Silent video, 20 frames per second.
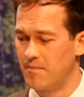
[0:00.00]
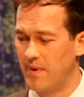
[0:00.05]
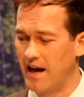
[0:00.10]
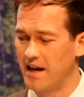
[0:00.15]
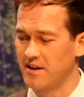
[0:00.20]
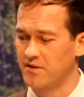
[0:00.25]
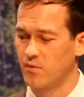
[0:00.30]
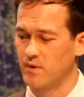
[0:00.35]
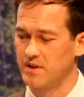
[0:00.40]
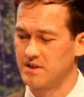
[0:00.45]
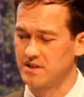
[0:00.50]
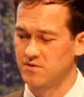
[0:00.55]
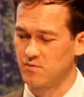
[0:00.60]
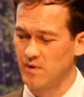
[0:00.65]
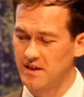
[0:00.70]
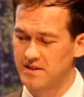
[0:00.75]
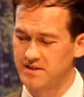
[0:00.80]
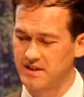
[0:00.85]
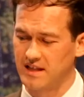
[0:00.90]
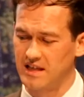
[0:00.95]
pathways, as
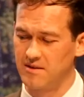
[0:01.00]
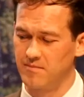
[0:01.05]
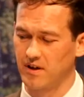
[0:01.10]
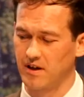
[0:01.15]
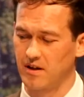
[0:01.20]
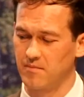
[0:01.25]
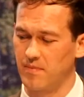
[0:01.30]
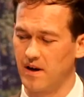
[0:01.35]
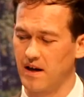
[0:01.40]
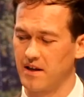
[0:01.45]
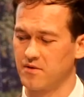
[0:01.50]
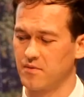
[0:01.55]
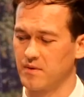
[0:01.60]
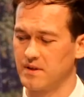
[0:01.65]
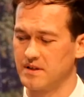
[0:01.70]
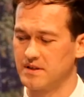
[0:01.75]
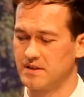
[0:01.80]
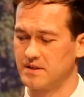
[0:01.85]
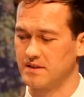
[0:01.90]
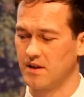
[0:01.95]
well as the chemokine
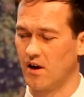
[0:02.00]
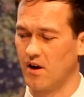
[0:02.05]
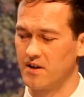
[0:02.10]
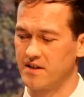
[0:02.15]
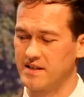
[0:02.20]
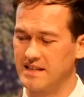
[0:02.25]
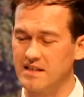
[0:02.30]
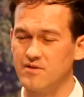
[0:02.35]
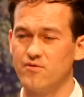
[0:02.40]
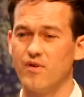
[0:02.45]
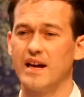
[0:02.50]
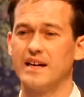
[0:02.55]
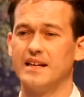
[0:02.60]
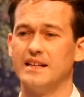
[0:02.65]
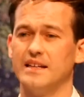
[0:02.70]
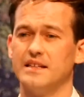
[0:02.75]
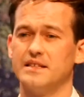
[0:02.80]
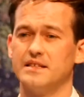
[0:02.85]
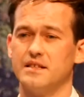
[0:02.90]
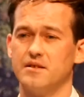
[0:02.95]
pathways, are
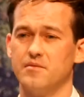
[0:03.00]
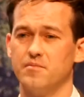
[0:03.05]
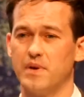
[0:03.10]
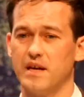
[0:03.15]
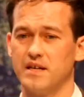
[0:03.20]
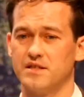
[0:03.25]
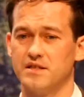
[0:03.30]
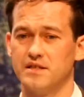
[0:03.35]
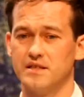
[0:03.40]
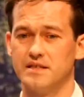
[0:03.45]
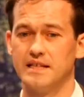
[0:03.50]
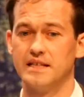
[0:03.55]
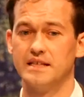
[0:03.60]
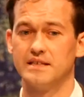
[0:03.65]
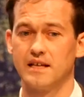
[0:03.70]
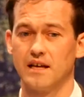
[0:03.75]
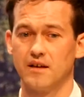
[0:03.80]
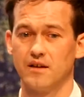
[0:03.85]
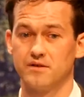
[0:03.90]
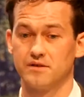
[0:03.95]
deregulated in patient T
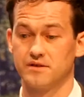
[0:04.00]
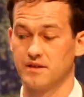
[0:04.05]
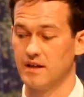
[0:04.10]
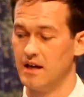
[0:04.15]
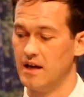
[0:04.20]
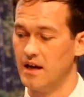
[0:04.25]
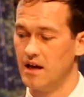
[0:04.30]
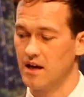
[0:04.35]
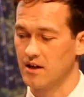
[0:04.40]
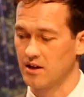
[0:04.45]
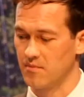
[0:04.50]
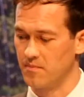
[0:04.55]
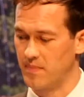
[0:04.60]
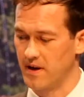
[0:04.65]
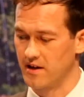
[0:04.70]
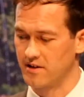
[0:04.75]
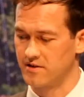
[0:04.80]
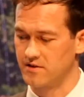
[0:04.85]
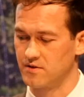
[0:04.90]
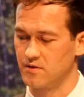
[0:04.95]
cells
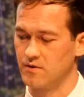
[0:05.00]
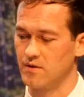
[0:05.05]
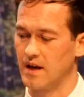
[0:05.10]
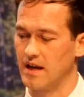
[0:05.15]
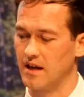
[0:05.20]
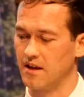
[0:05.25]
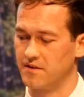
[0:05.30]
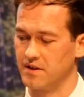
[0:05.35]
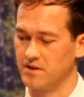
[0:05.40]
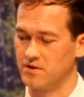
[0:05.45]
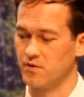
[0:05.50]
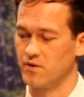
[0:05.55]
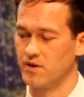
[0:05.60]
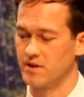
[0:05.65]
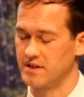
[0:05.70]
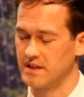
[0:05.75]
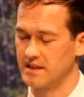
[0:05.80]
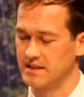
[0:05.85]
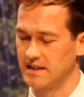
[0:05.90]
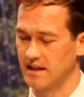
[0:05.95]
compared to healthy
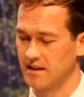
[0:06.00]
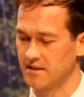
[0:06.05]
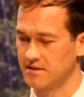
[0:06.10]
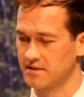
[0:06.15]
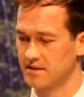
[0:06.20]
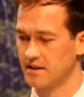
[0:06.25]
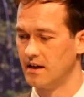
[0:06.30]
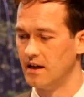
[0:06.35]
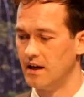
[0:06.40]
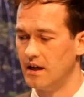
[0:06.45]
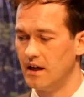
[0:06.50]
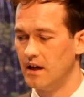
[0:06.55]
donor T cells.